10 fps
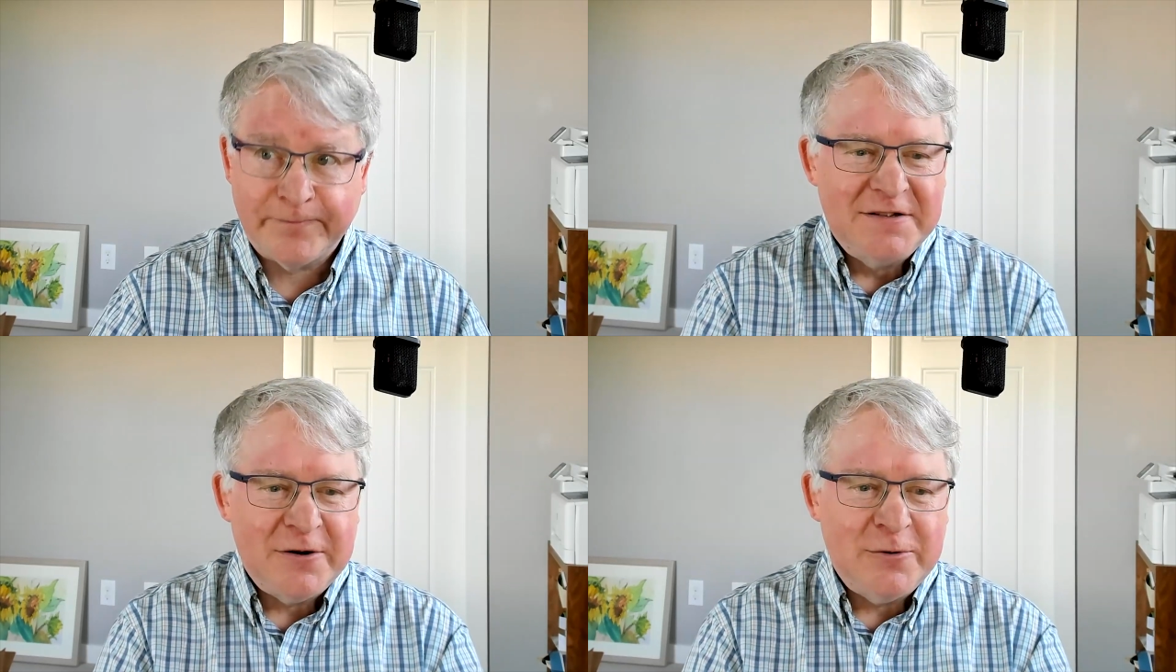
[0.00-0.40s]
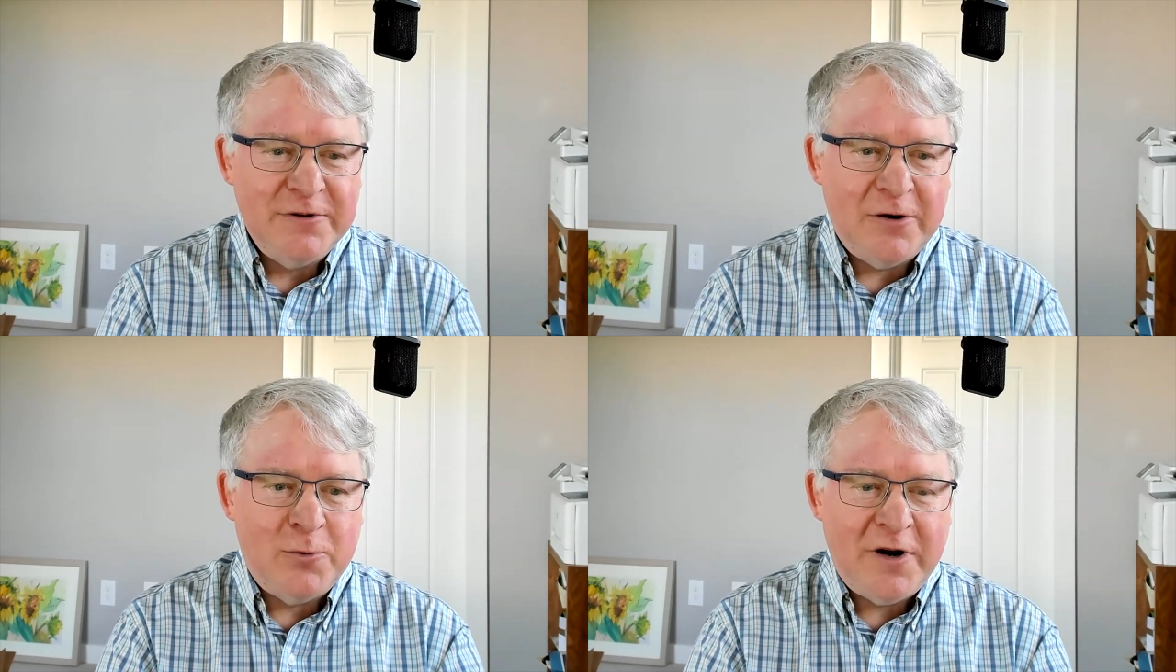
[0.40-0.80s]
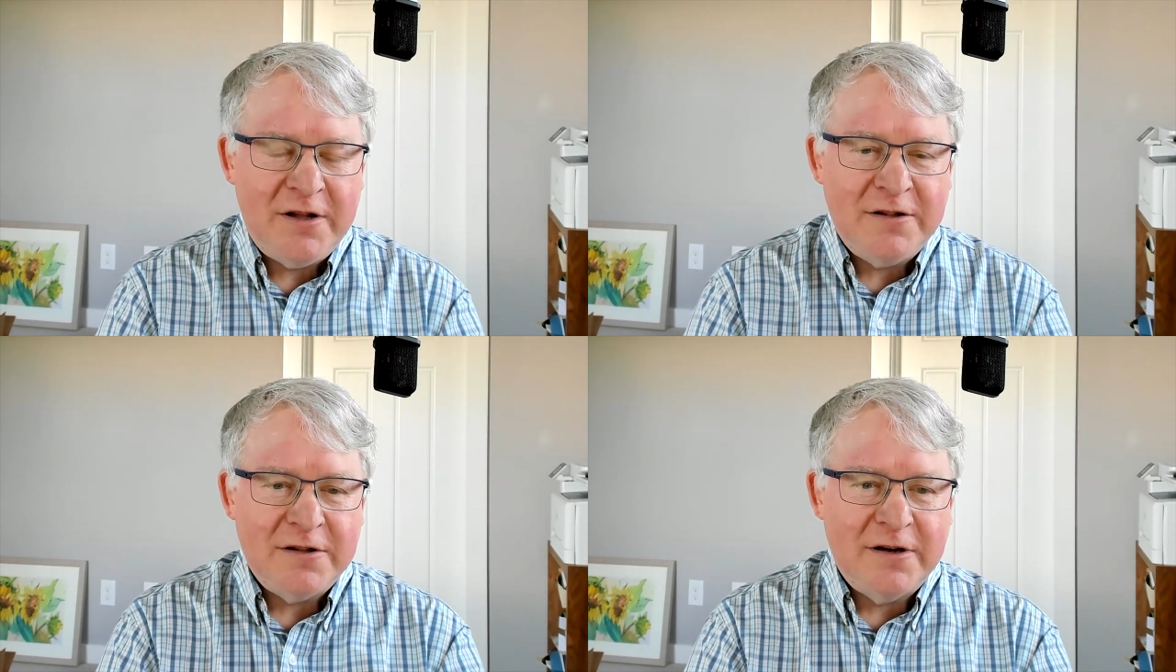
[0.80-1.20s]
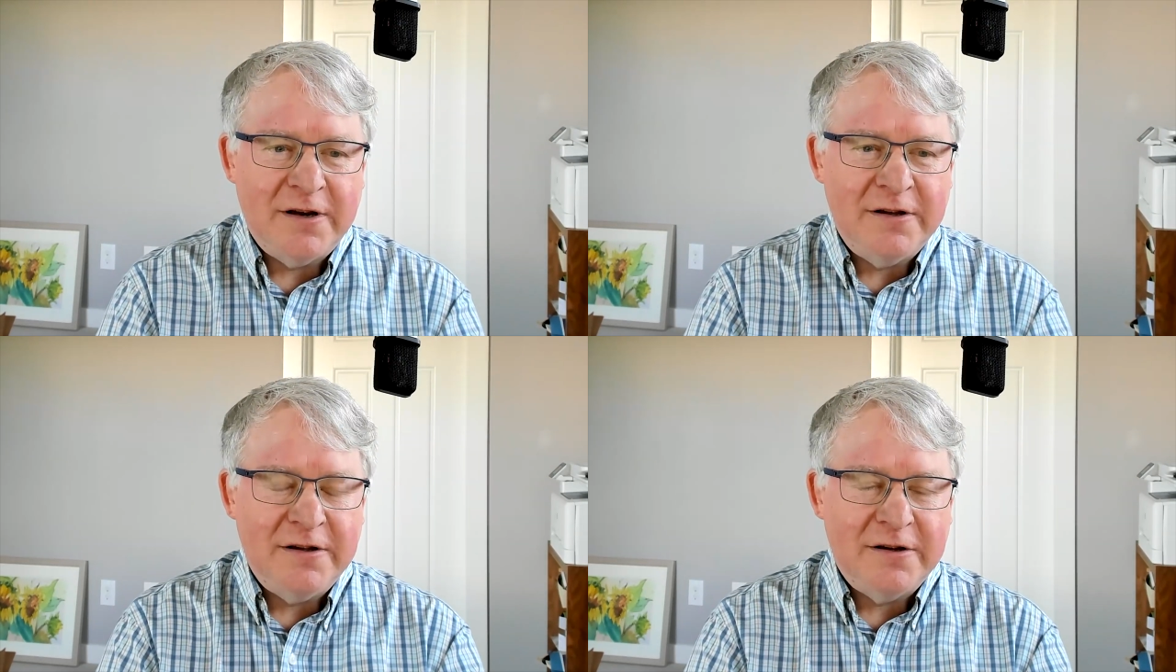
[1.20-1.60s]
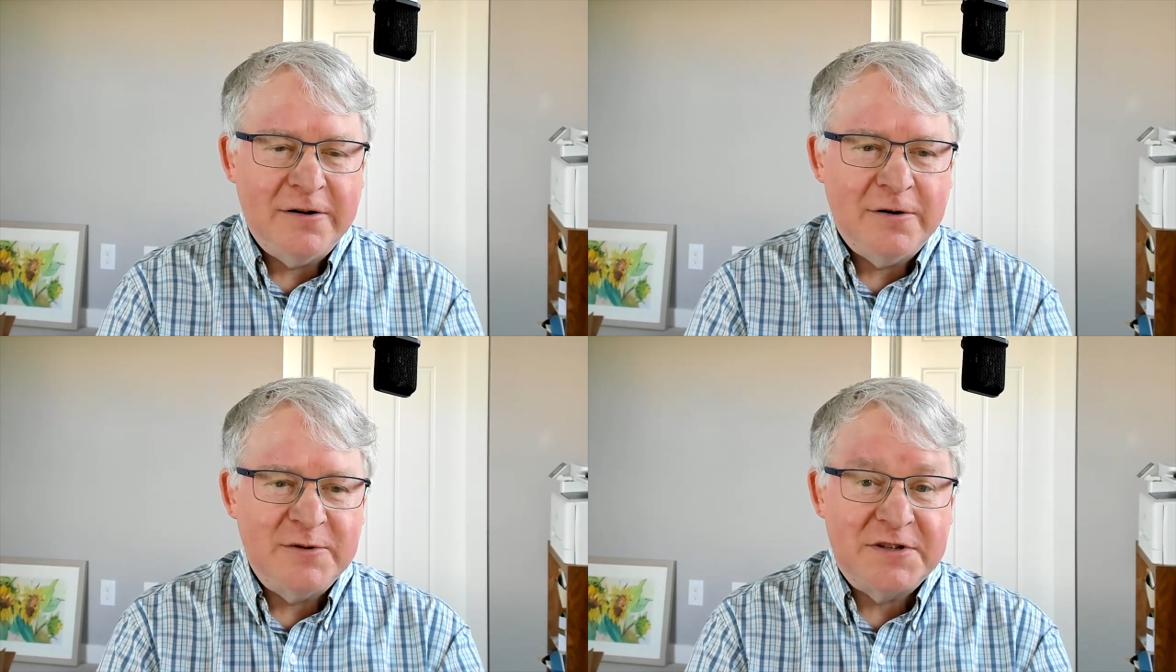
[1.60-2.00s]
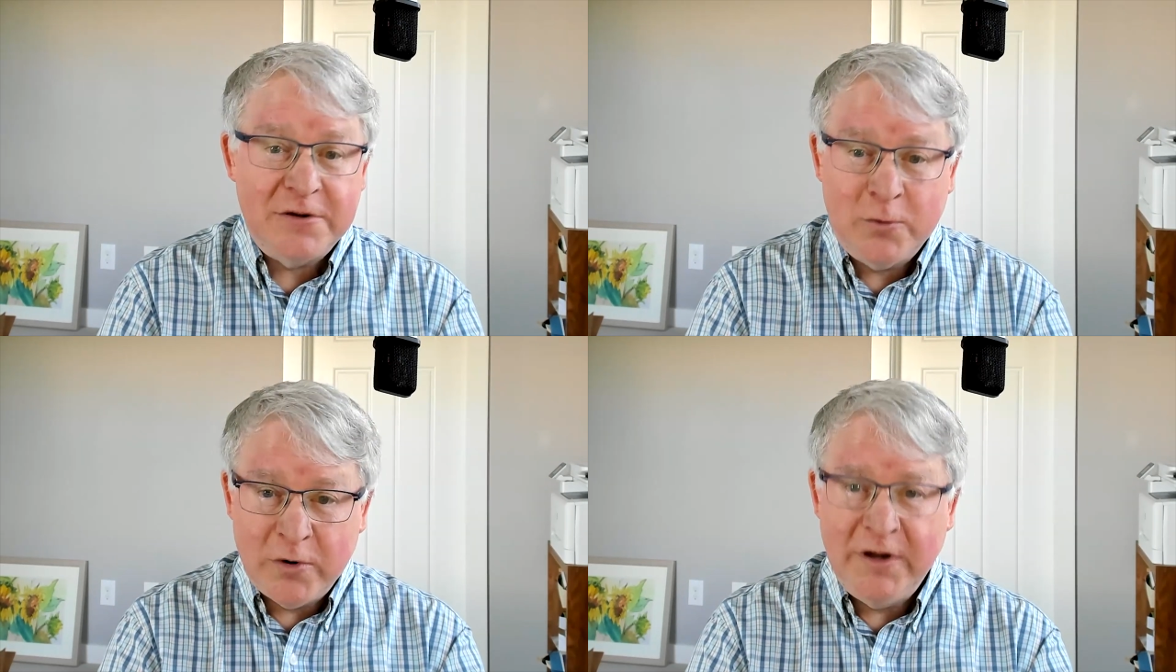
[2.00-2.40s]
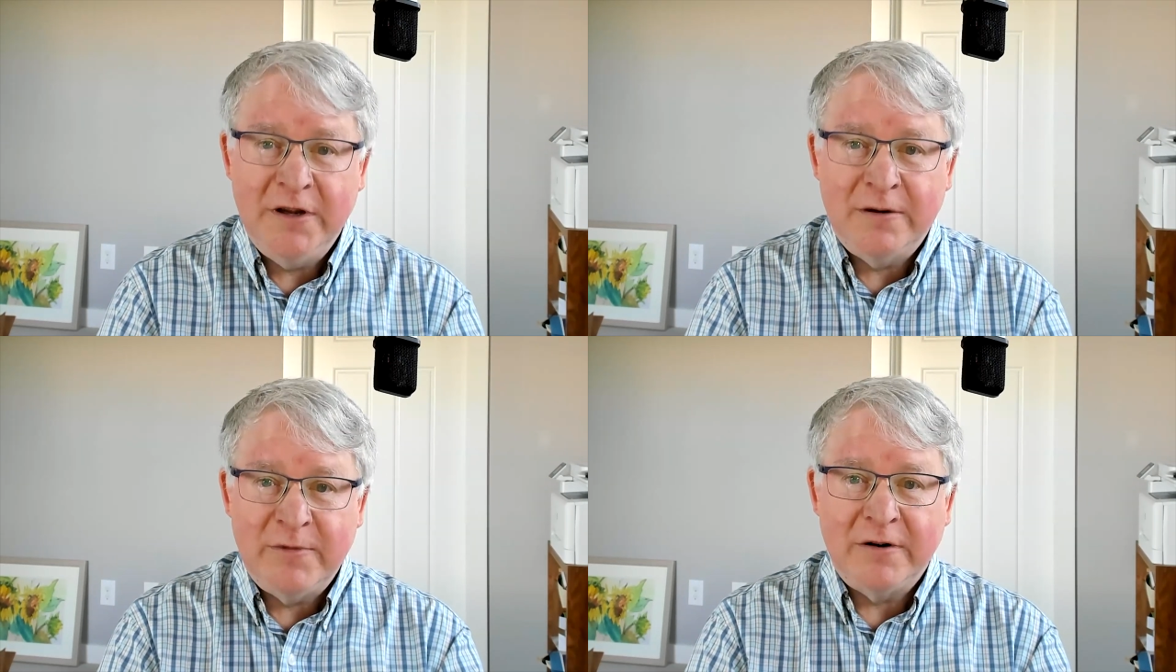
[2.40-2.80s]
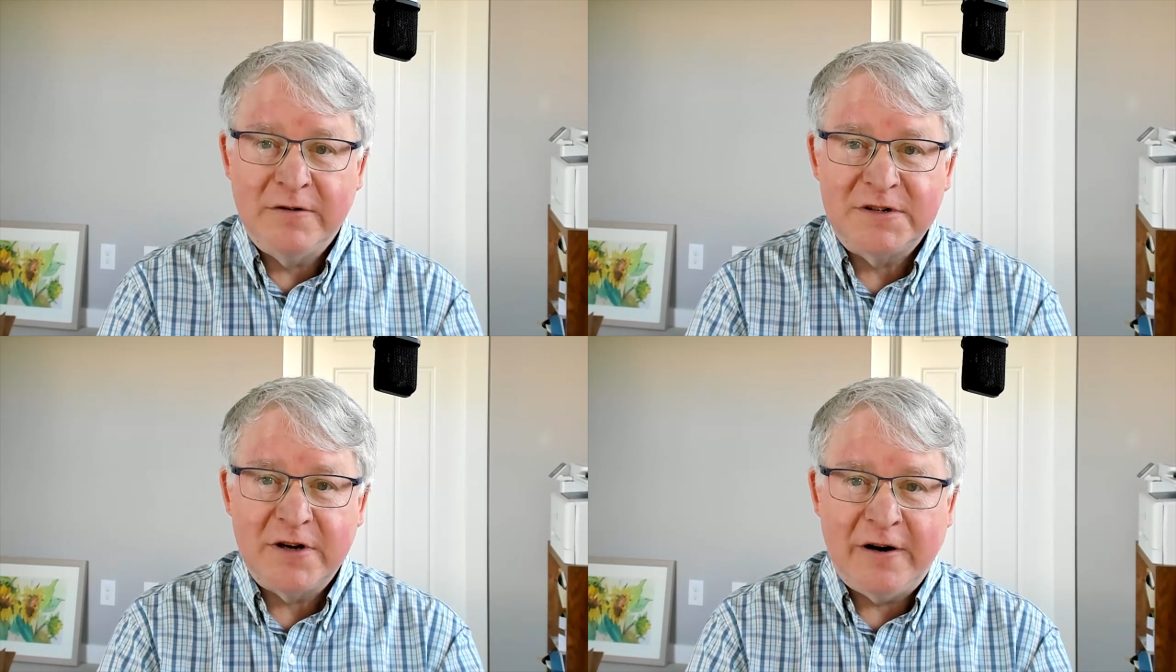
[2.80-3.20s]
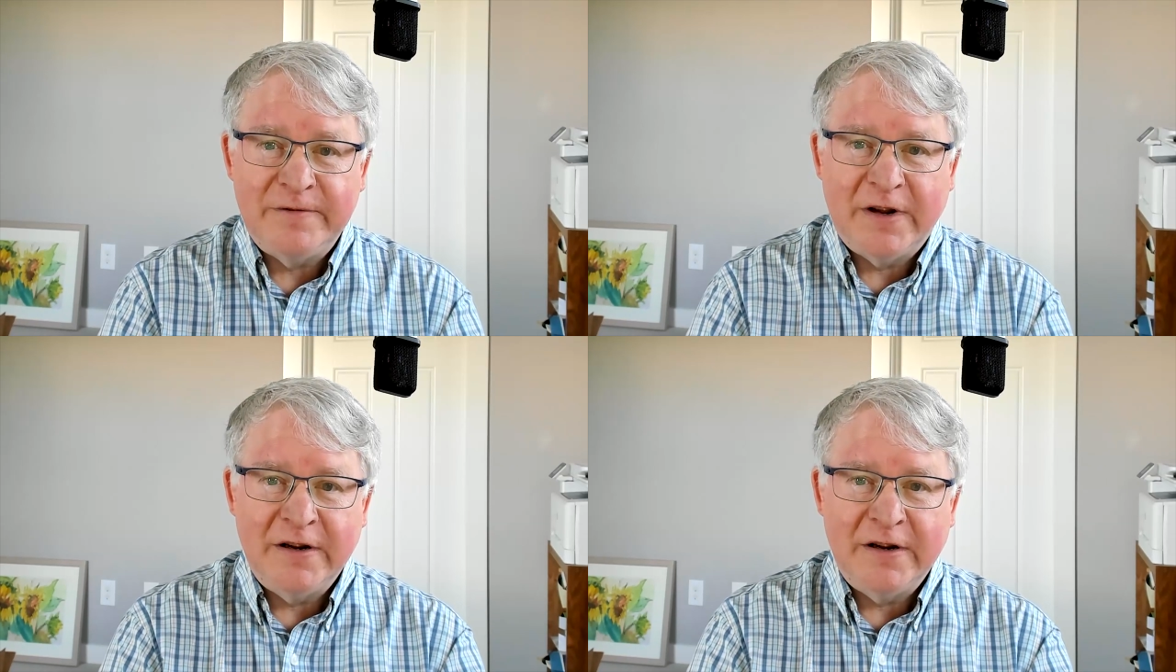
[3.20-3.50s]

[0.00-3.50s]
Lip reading: So, yeah, while I was still working at Microsoft,